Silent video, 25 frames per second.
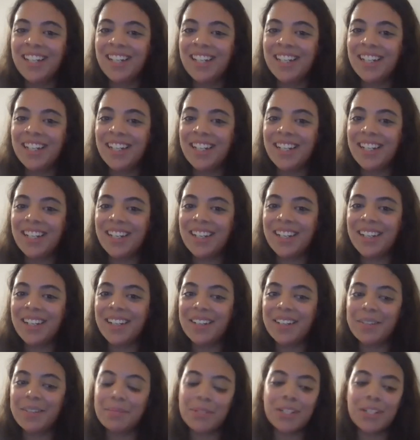
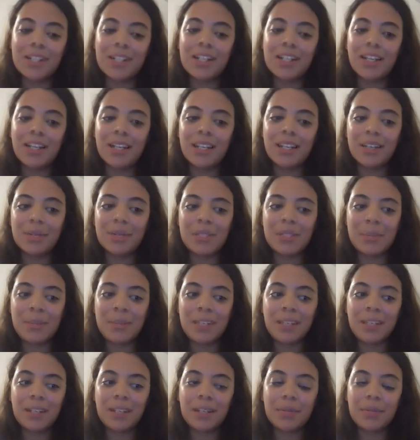And like
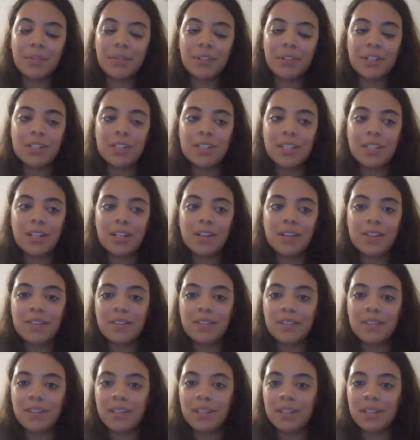speaking up for
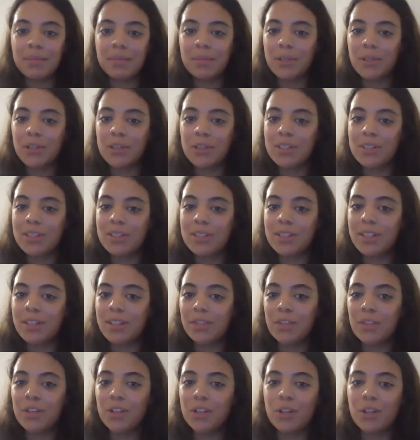yourself, because
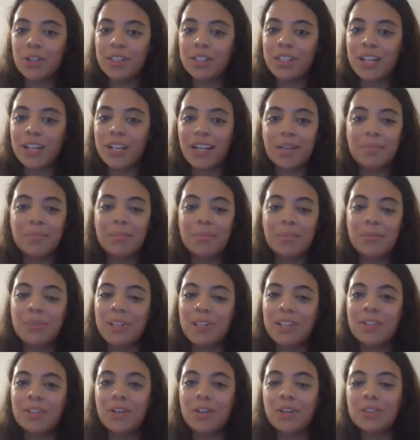like for a long time
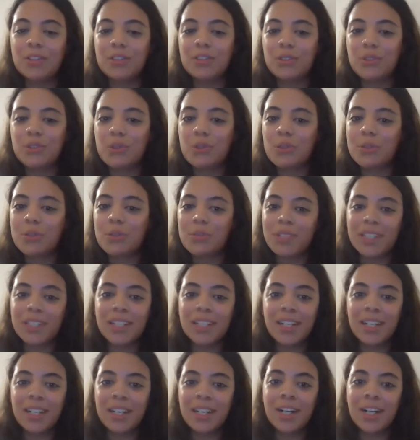when a doctor told
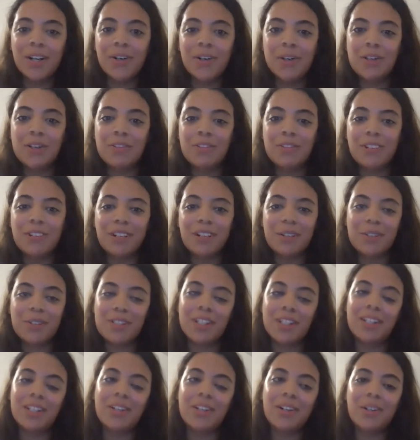me, oh, you're fine, I
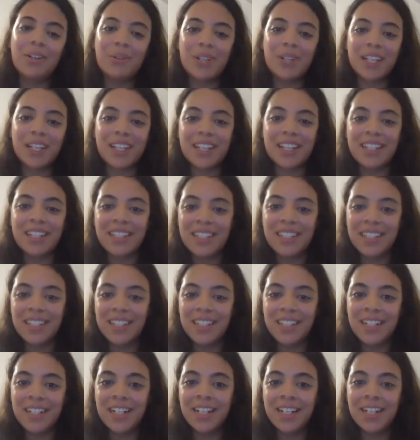was like, oh, okay.
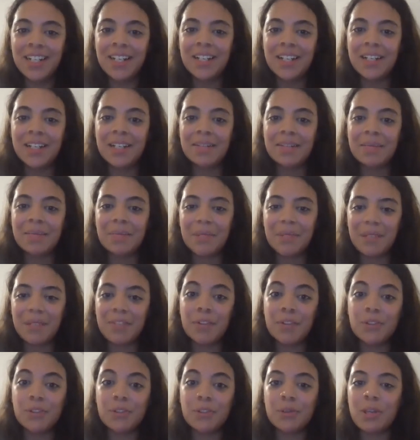
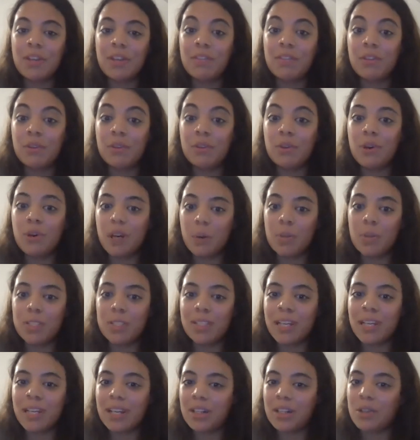Even though I
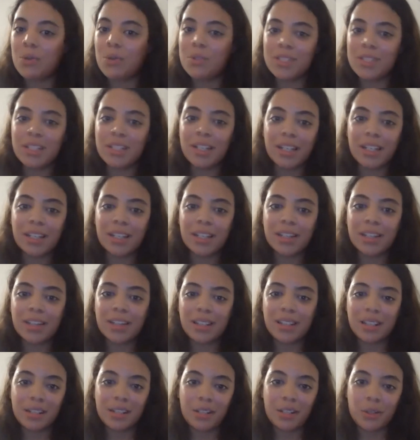was diagnosed, like
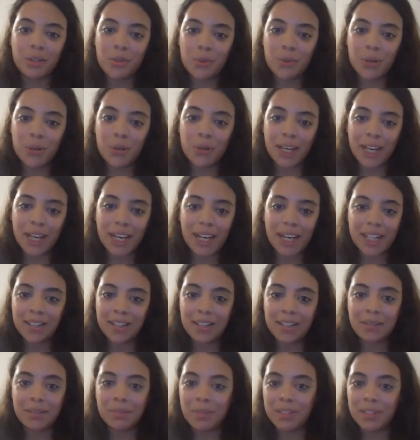they knew I
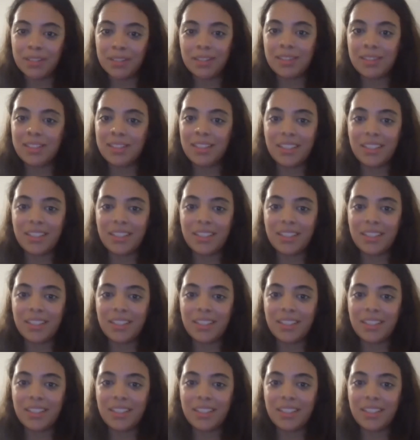had it, but